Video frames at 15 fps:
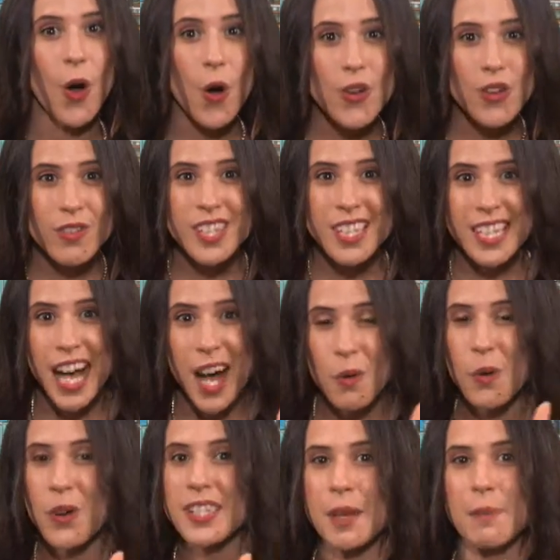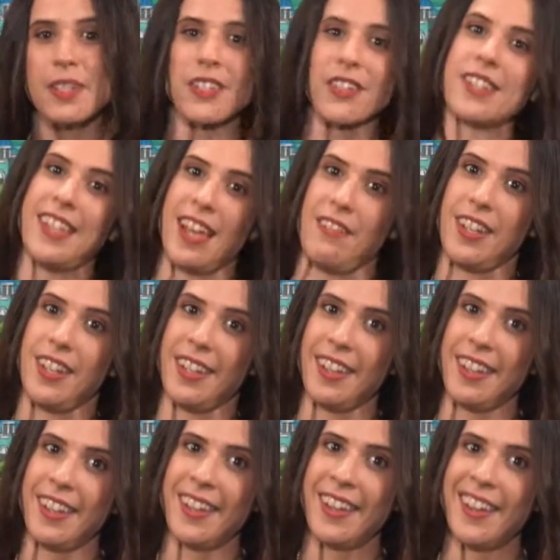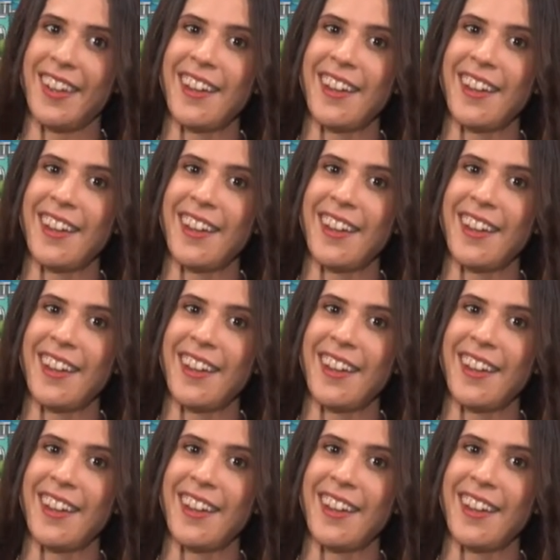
over Star Wars Episode 7.